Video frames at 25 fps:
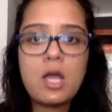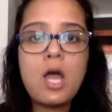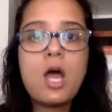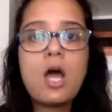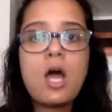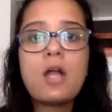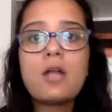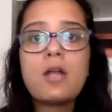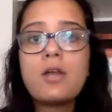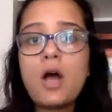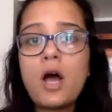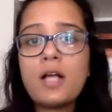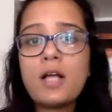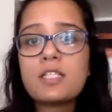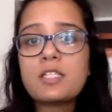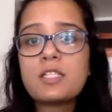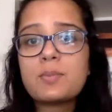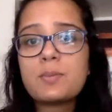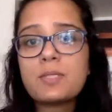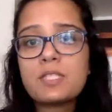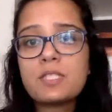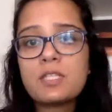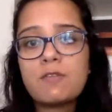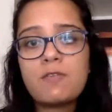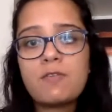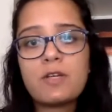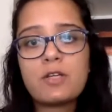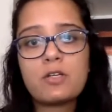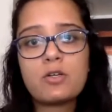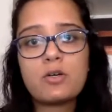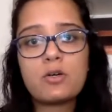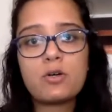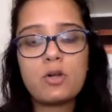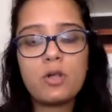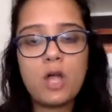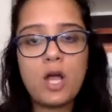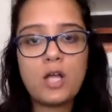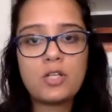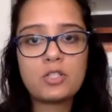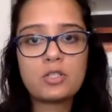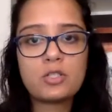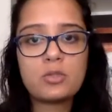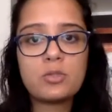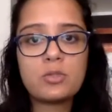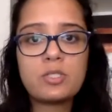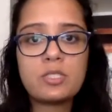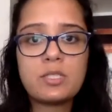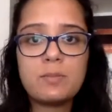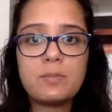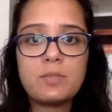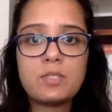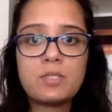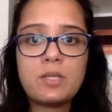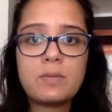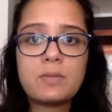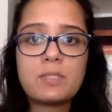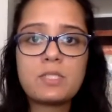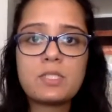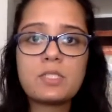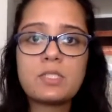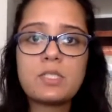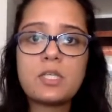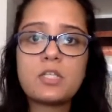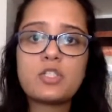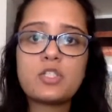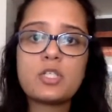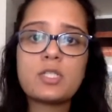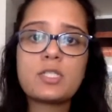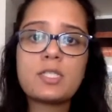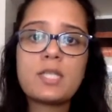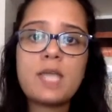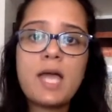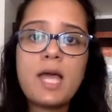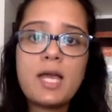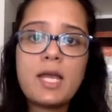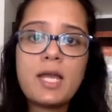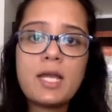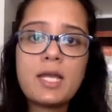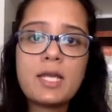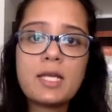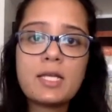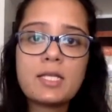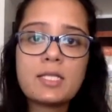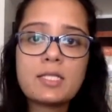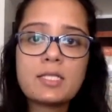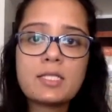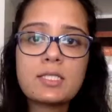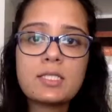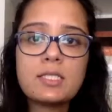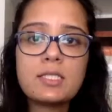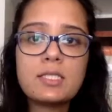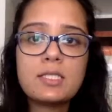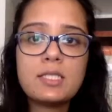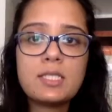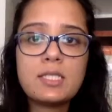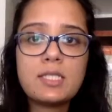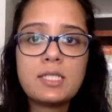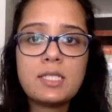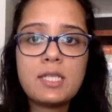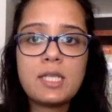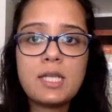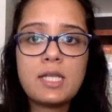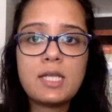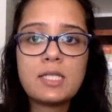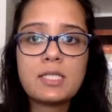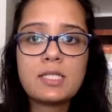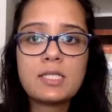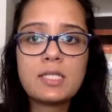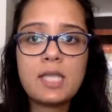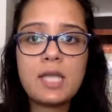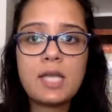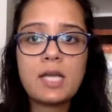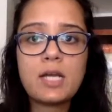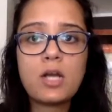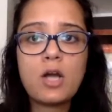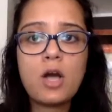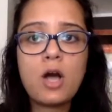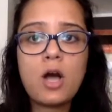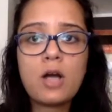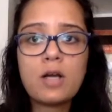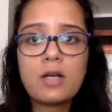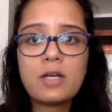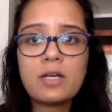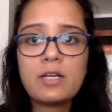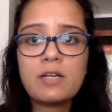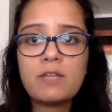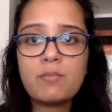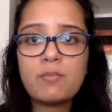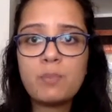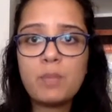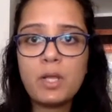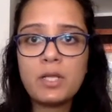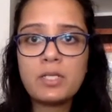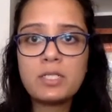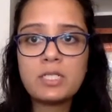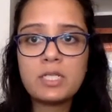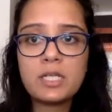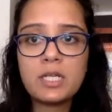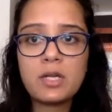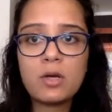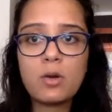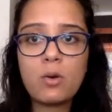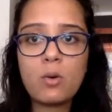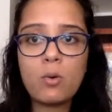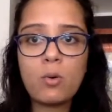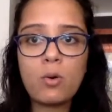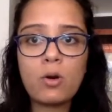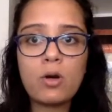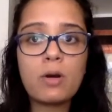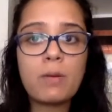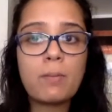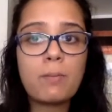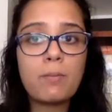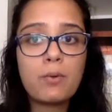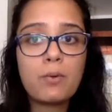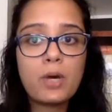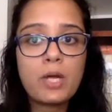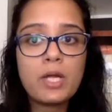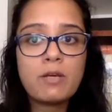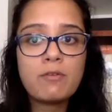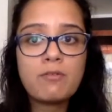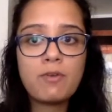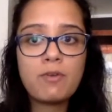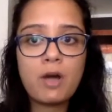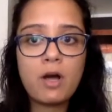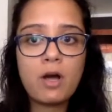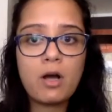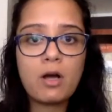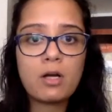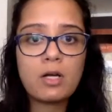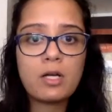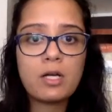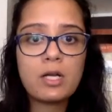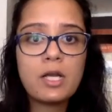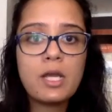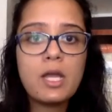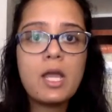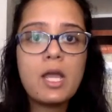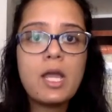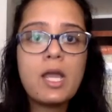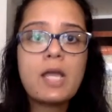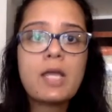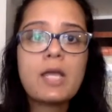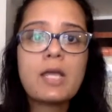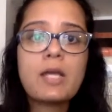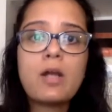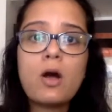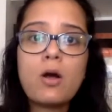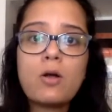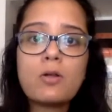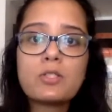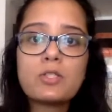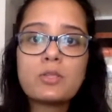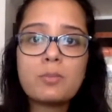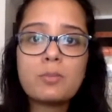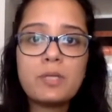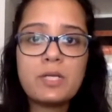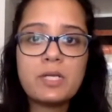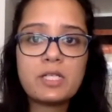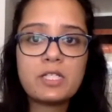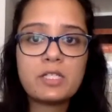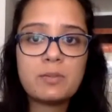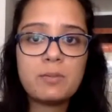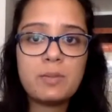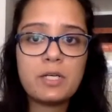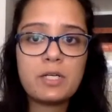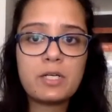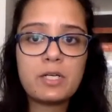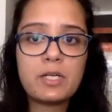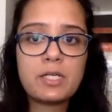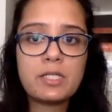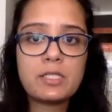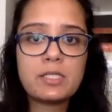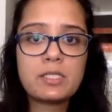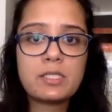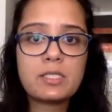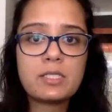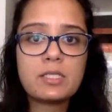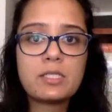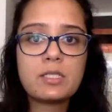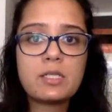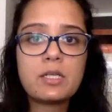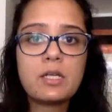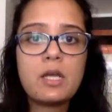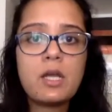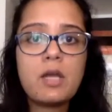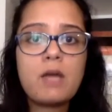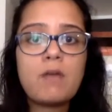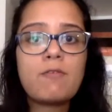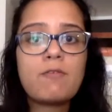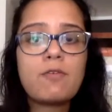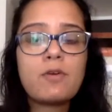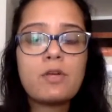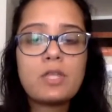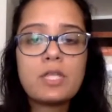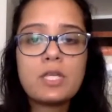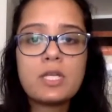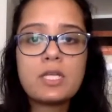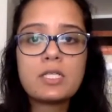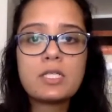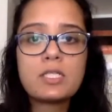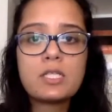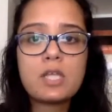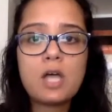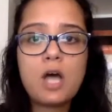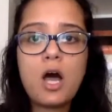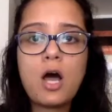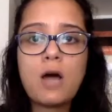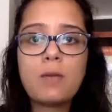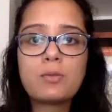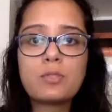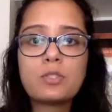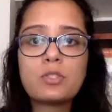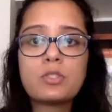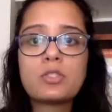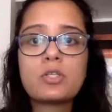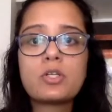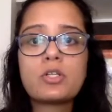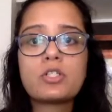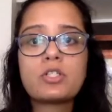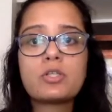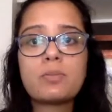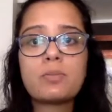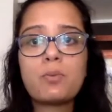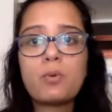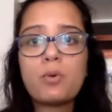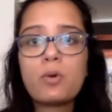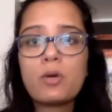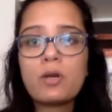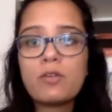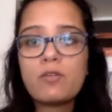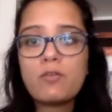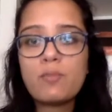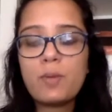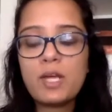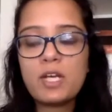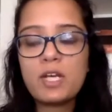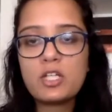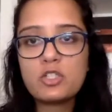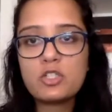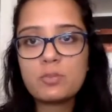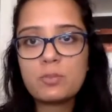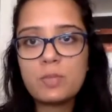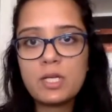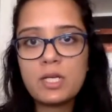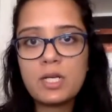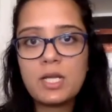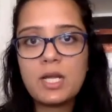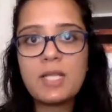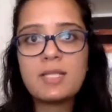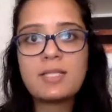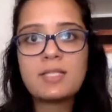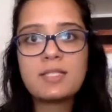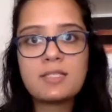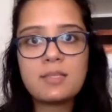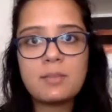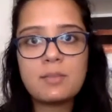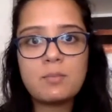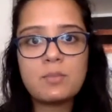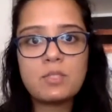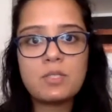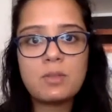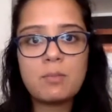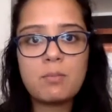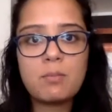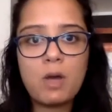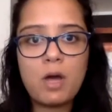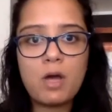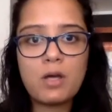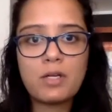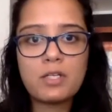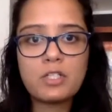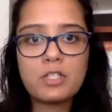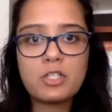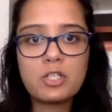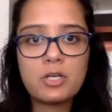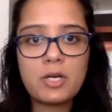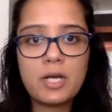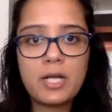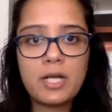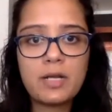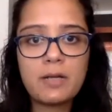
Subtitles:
Non-specific neurological symptoms such as headaches, dizziness, and cognitive blunting or brain fog can also be experienced. For this, options are supportive management and symptom monitoring.